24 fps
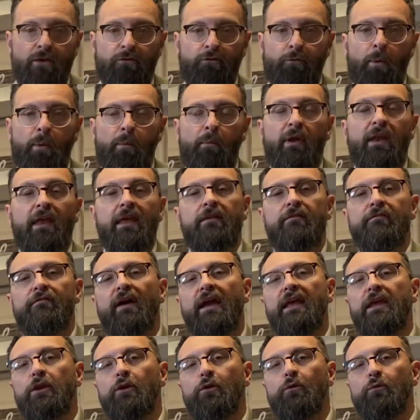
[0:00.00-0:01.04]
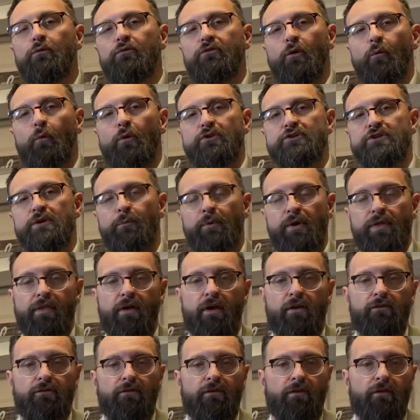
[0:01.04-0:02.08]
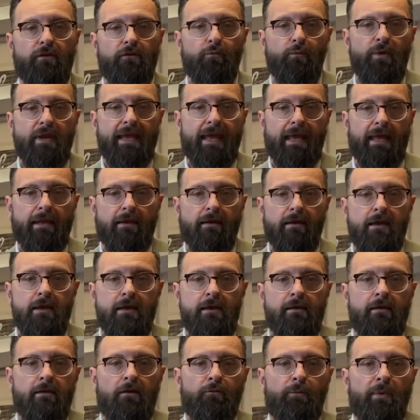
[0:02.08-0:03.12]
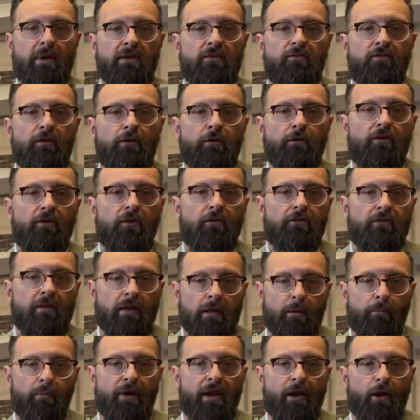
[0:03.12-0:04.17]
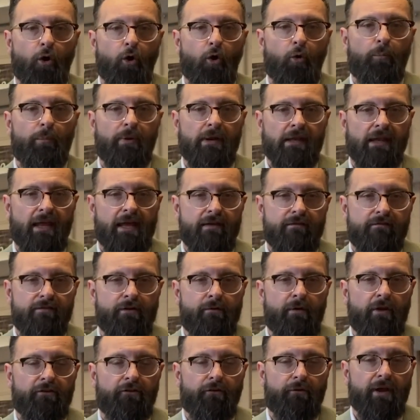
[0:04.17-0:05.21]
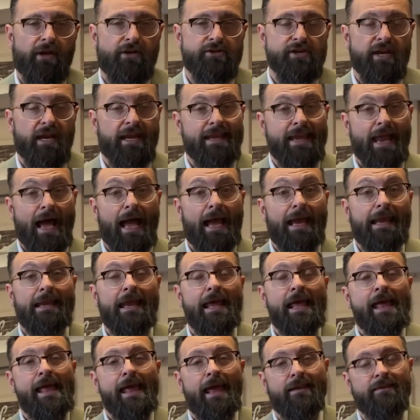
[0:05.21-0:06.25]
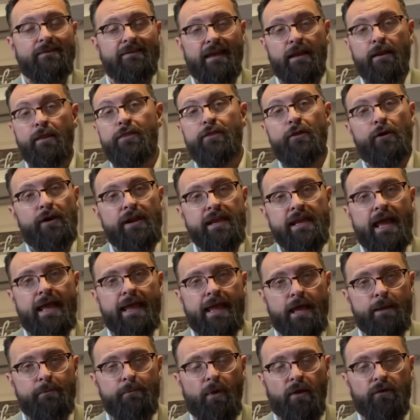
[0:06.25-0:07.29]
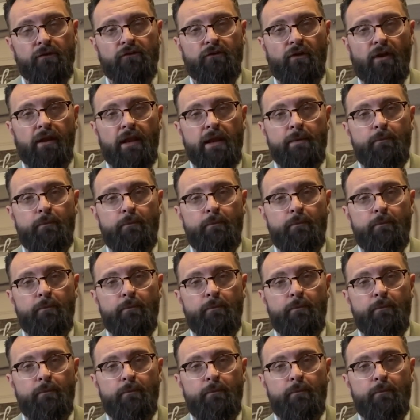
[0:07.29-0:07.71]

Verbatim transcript: So we want to invite you to worship with us this weekend as we continue to celebrate hope and life and resurrection at 9 and 10:30 a.m. on Sunday